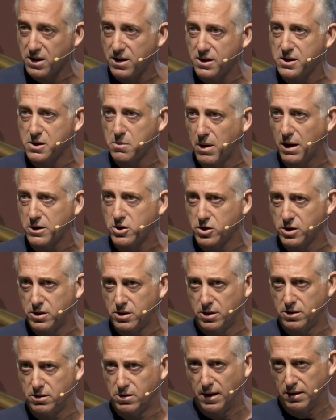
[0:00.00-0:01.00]
this much
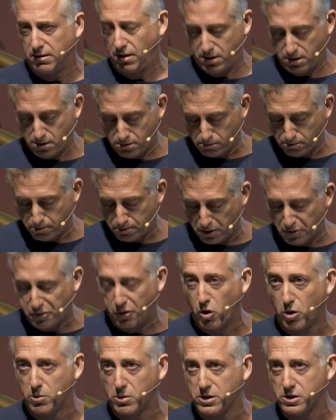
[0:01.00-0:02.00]

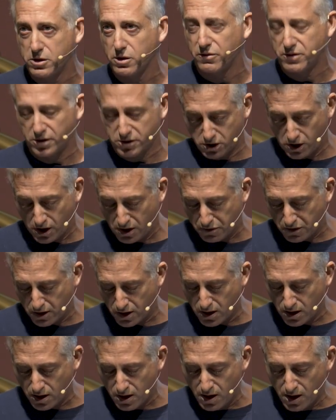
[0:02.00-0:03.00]
performance of the server,